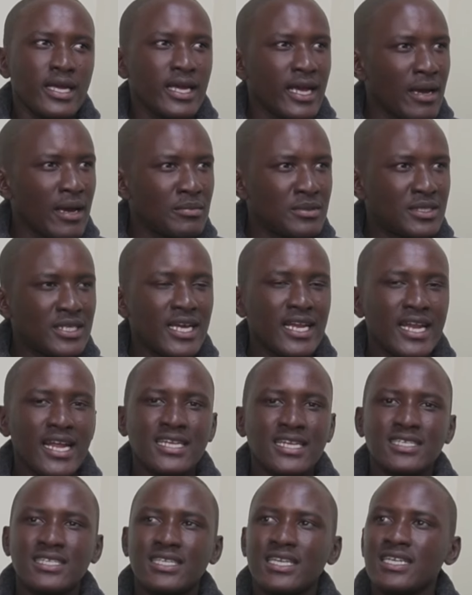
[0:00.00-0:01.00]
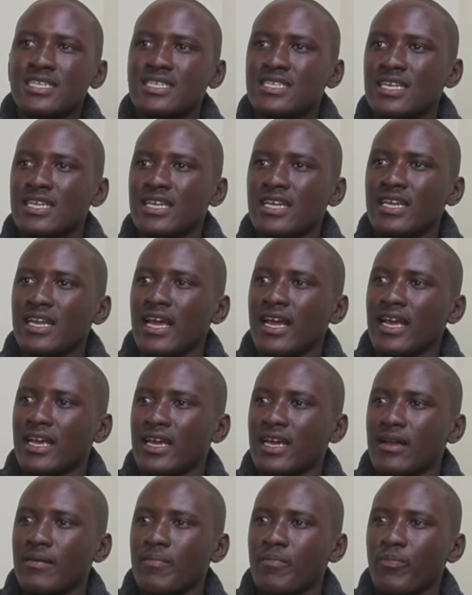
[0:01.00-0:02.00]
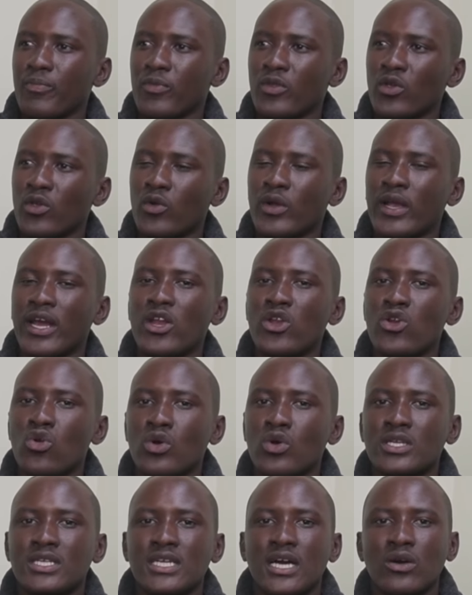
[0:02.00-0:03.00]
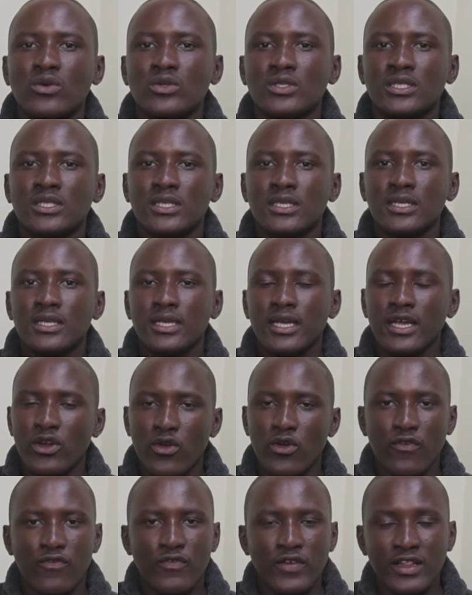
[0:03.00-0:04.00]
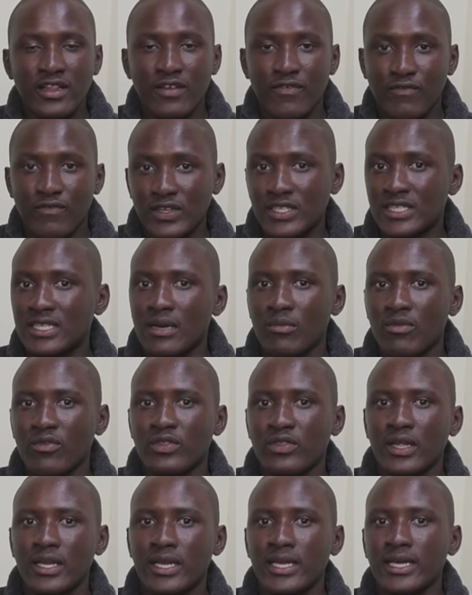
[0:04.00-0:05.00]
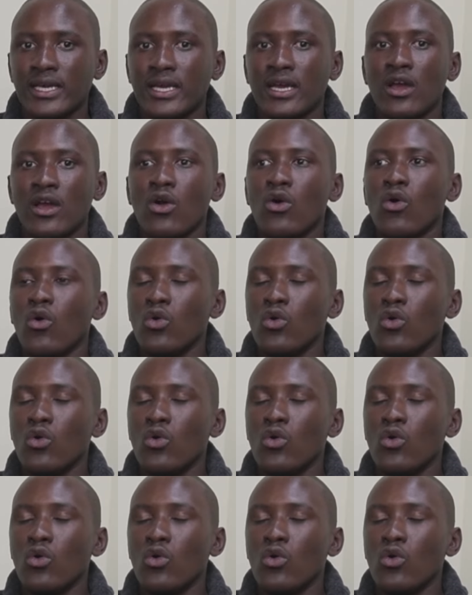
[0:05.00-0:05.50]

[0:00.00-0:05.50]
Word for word: EMTN 8 is literally like you get knocked out in your in the first game of the league.